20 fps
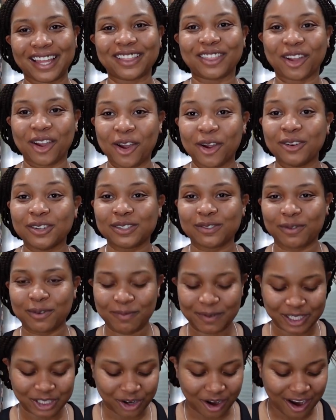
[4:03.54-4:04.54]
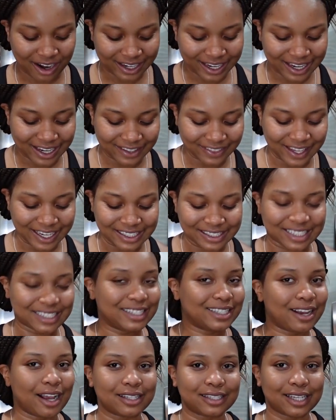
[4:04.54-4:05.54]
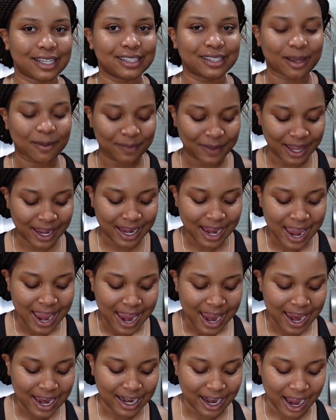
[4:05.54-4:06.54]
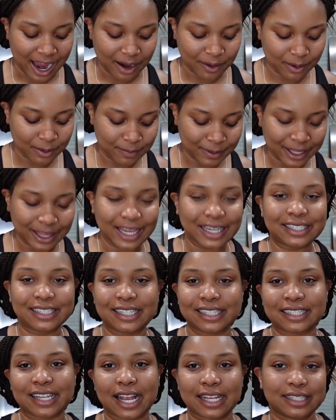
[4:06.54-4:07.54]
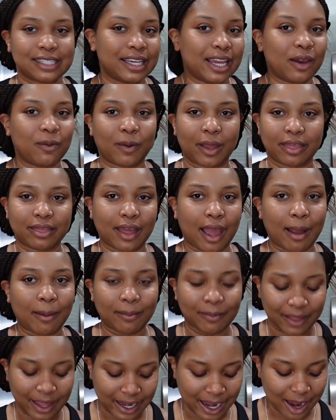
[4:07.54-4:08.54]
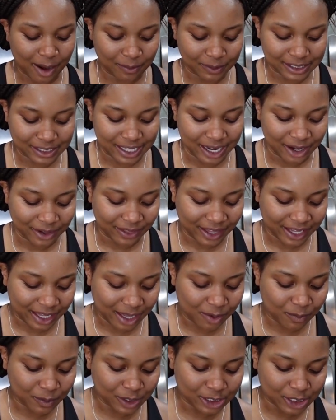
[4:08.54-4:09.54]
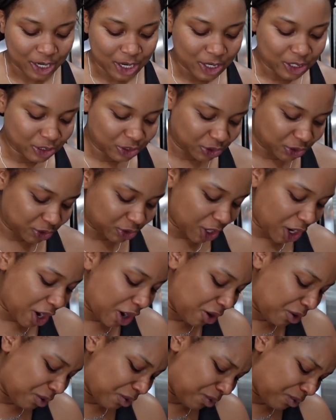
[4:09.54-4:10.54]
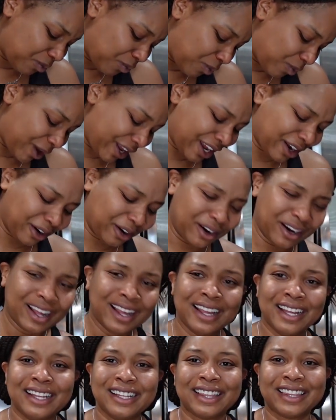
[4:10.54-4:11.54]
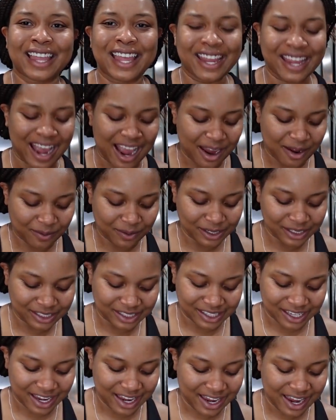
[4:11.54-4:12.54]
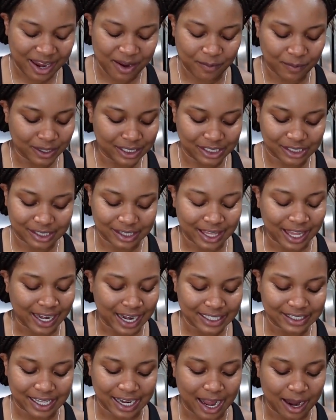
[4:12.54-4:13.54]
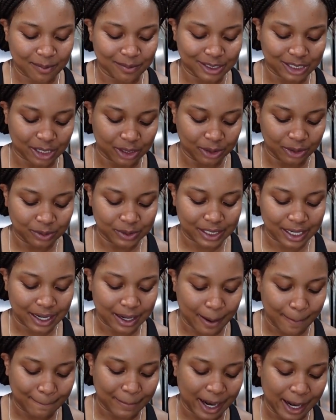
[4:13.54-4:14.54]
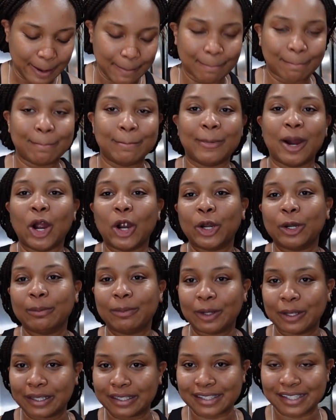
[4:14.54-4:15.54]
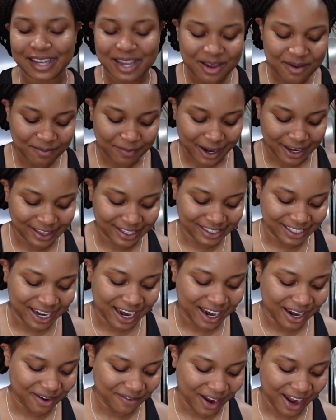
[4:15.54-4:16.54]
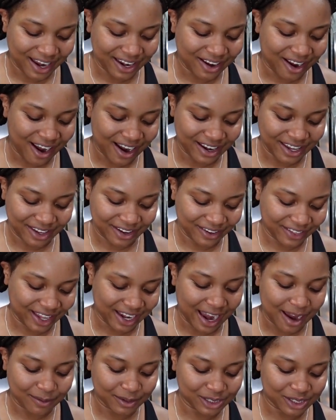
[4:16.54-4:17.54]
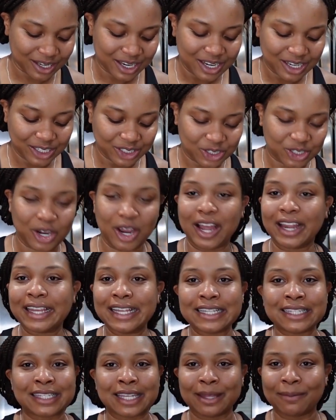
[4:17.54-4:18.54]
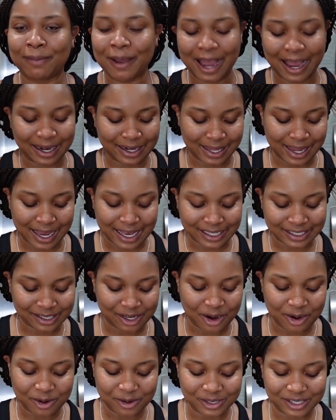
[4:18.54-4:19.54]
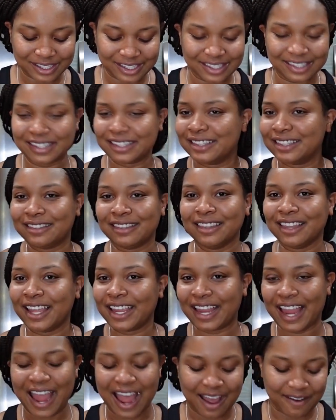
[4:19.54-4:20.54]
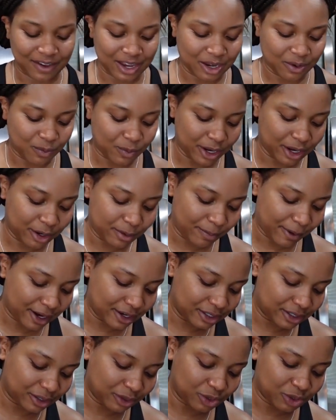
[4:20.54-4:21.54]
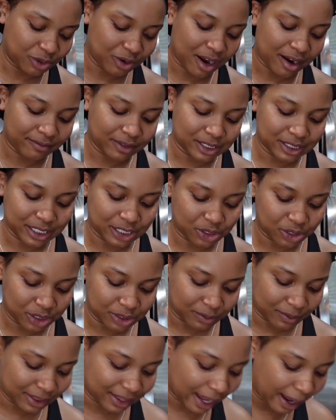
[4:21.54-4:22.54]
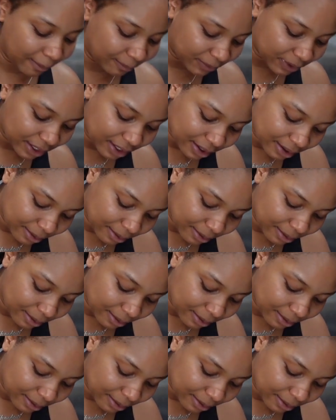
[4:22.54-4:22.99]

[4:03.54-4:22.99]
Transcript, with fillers: like the host would be talking and like discussing something, and I would be like discussing it with them. Like I was there. Like it was so weird. Like I was, it was, like I said, I was losing my marbles by the time I got here. Like I was talking to the podcast host like having weird parasocial conversations with them.